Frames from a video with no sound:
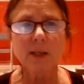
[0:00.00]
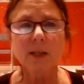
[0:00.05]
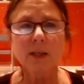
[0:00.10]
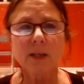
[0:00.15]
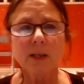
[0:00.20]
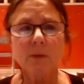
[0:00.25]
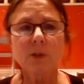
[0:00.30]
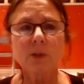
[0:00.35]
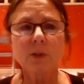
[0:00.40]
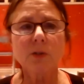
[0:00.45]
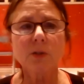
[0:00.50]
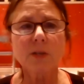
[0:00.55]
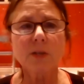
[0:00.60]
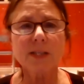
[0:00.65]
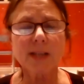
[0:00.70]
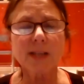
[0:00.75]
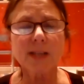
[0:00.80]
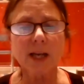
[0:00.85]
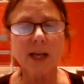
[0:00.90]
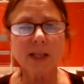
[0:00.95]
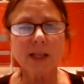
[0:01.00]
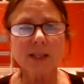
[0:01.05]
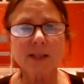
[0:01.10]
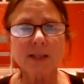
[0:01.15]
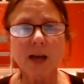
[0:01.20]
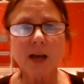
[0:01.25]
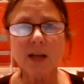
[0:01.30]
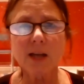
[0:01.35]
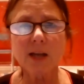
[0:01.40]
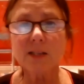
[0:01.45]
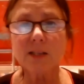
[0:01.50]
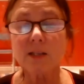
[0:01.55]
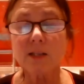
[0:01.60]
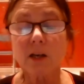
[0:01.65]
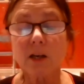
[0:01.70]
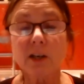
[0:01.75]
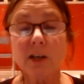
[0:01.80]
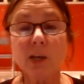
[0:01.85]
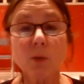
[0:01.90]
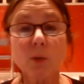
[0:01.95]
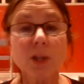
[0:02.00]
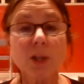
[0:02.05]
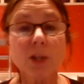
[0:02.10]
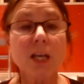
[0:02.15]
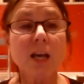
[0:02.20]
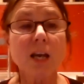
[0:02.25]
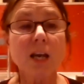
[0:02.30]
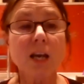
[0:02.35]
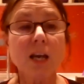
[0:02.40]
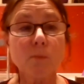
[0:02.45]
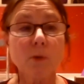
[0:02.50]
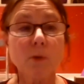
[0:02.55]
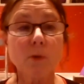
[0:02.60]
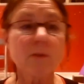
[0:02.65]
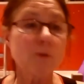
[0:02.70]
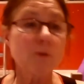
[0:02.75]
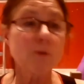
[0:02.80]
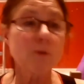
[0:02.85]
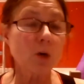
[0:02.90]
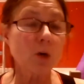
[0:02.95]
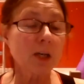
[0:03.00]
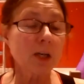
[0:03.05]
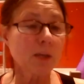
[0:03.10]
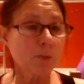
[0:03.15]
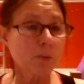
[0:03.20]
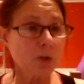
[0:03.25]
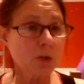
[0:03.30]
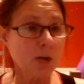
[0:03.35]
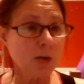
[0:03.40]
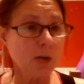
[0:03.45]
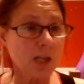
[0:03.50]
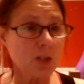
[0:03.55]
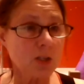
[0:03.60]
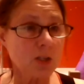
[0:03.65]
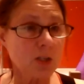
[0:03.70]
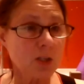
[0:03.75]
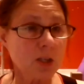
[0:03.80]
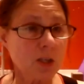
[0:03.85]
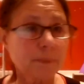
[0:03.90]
We'll do the second side, starting with the number 4 hip stretch.